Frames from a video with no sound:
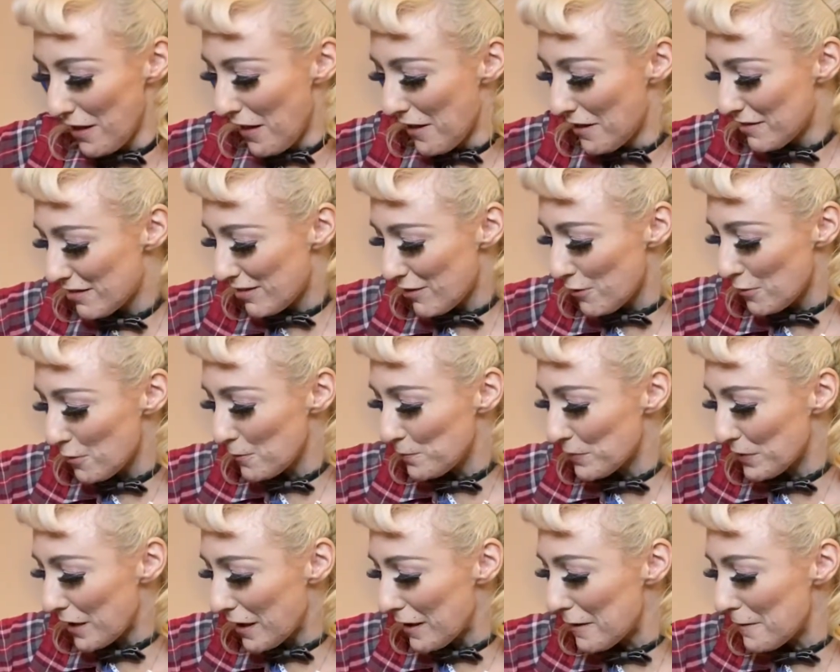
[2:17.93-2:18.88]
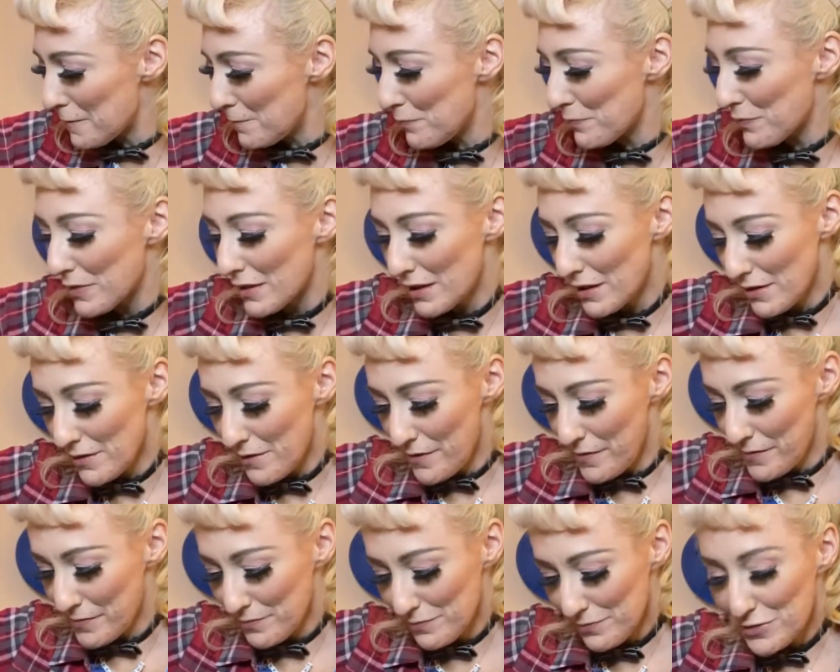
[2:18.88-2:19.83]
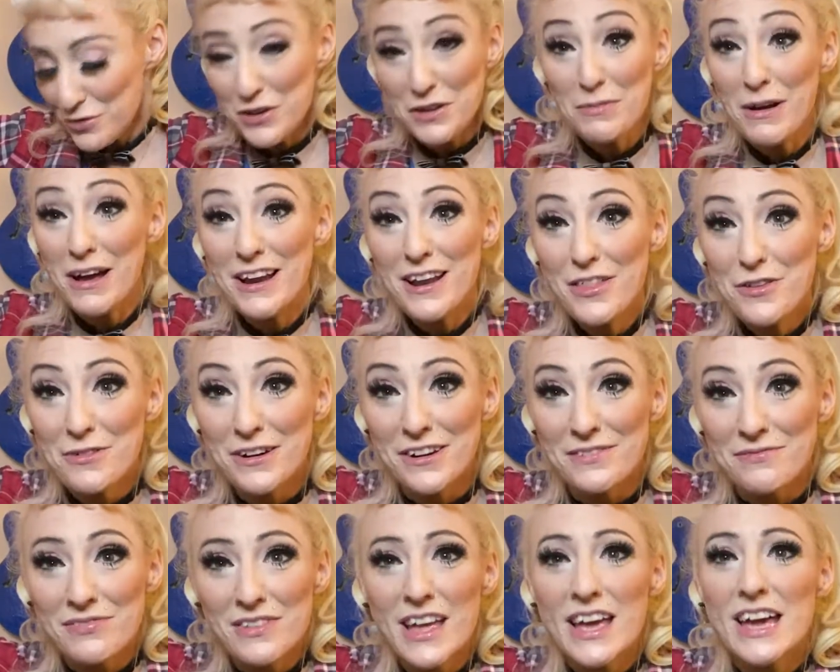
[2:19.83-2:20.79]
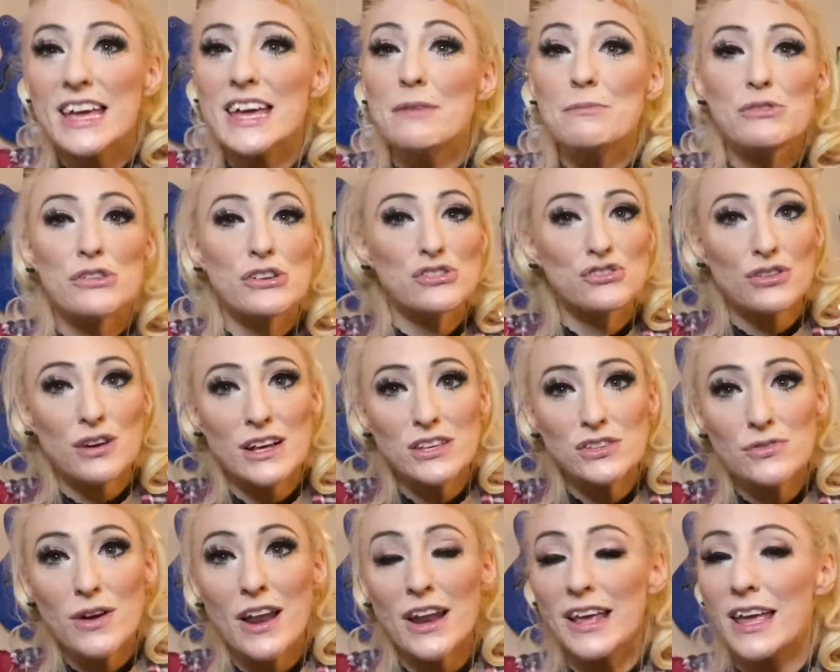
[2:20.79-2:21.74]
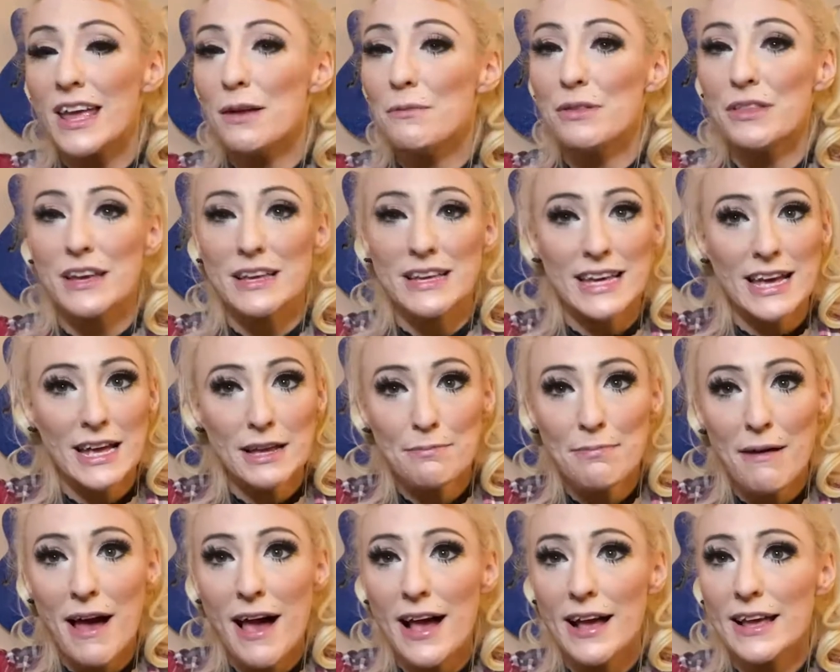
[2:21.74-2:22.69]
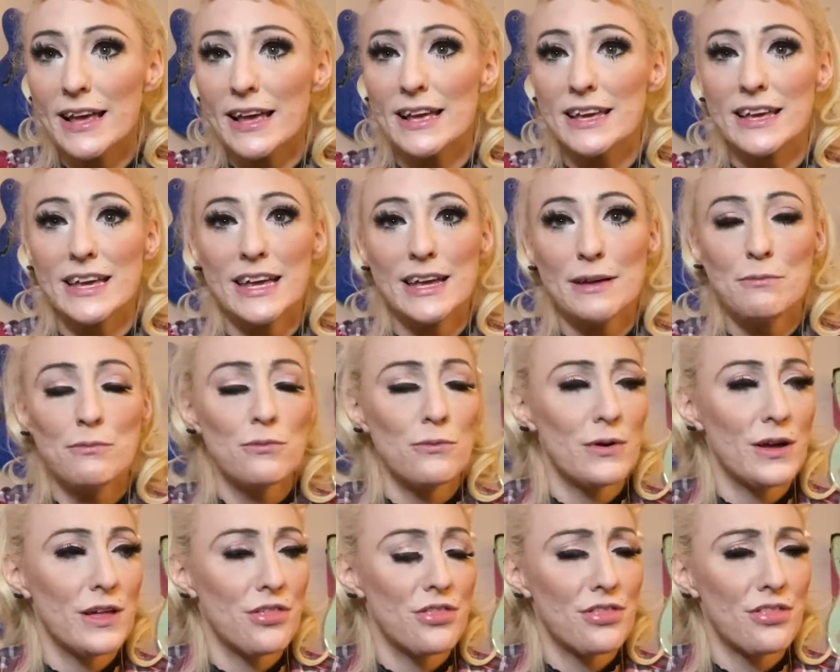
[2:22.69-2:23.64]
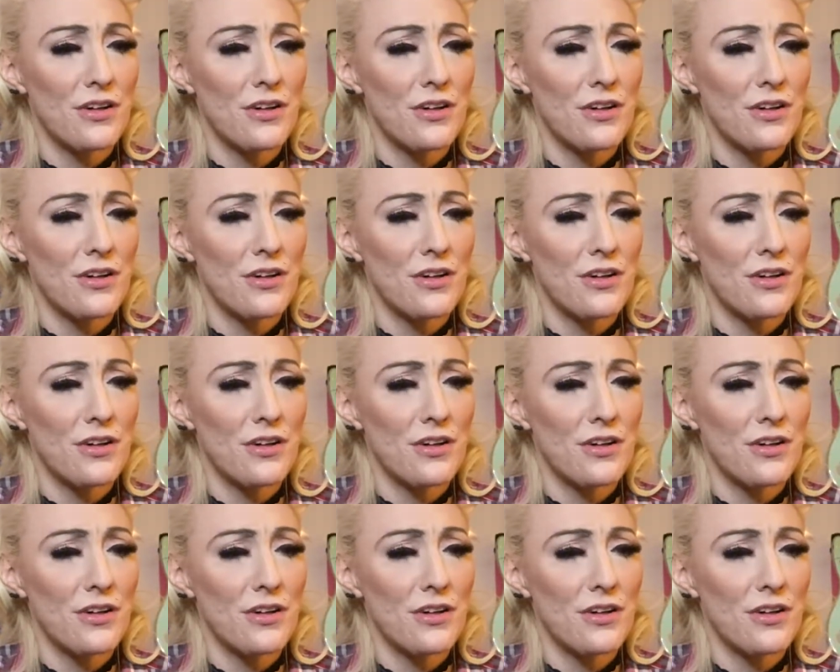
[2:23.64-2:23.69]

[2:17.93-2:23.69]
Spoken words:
So, you can buy another one. It came with a truss rod. It came with a gig bag. It came with,